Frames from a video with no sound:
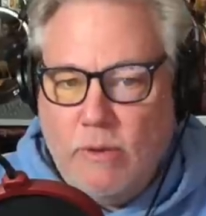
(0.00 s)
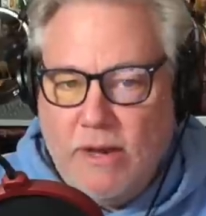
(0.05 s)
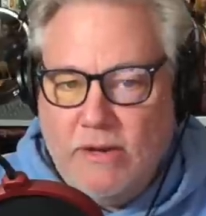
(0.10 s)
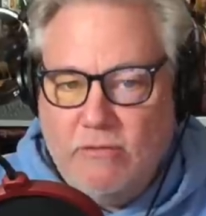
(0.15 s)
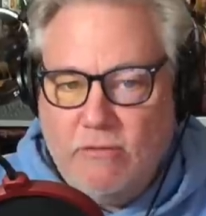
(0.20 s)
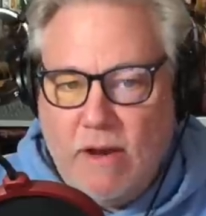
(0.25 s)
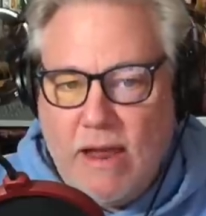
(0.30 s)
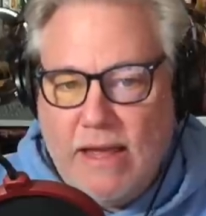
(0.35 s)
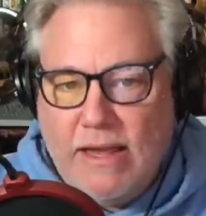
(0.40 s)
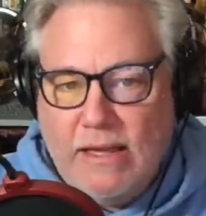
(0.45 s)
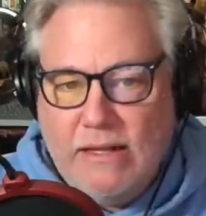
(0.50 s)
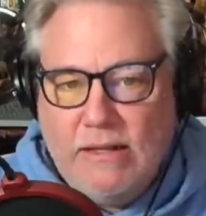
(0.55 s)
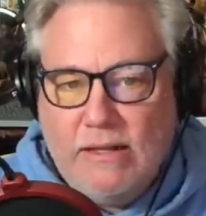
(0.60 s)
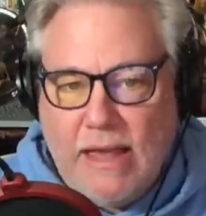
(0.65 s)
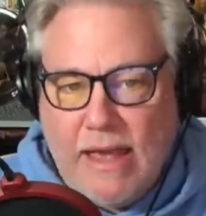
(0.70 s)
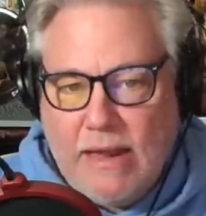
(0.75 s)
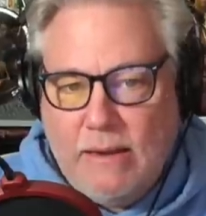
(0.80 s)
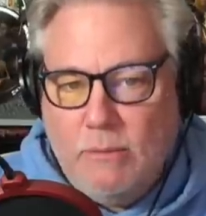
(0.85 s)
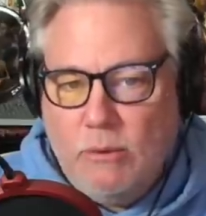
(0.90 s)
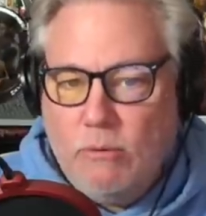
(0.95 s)
Red Dragon,
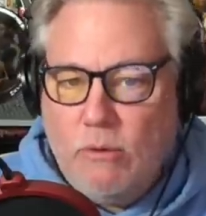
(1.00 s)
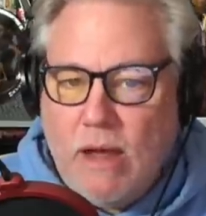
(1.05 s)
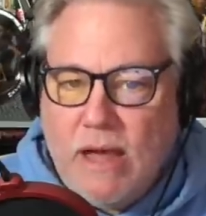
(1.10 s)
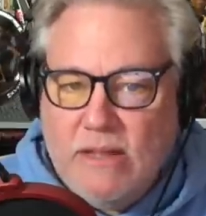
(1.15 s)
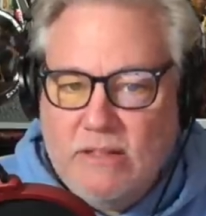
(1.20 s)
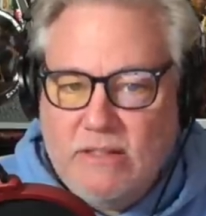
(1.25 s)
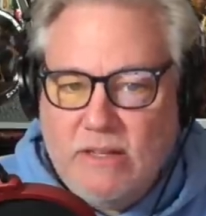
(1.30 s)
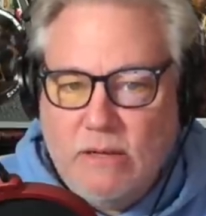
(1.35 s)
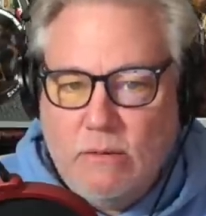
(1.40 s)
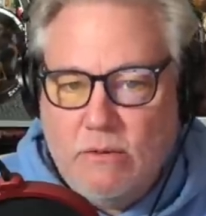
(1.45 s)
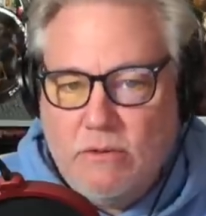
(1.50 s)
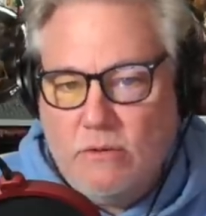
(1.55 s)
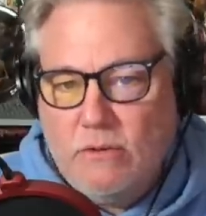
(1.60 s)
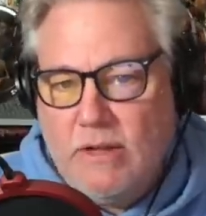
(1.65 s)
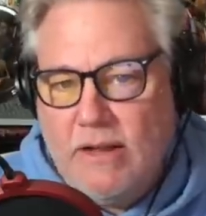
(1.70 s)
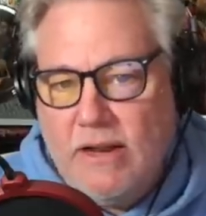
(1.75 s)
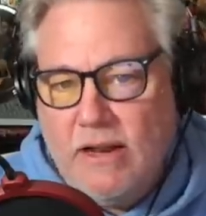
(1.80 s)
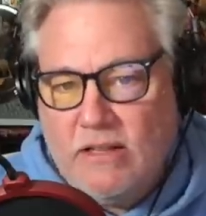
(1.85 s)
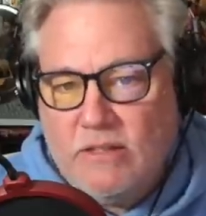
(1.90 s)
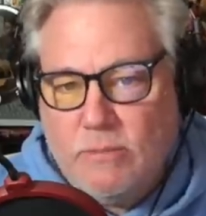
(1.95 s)
Hannibal Rising with her
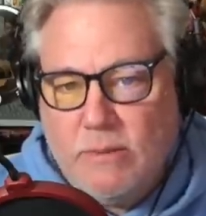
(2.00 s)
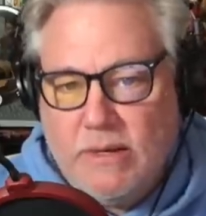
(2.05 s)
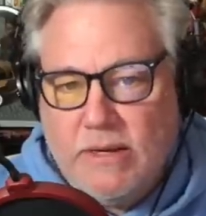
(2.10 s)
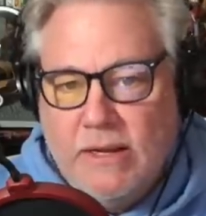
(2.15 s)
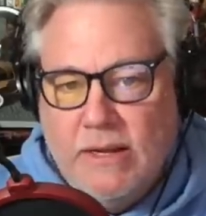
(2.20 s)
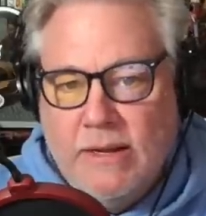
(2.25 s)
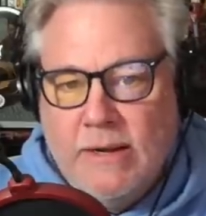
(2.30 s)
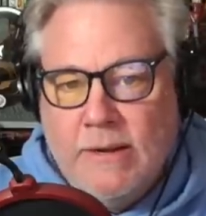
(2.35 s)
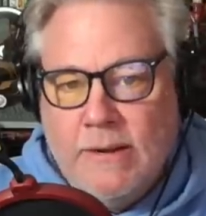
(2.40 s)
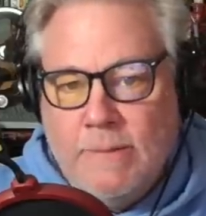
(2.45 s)
late husband,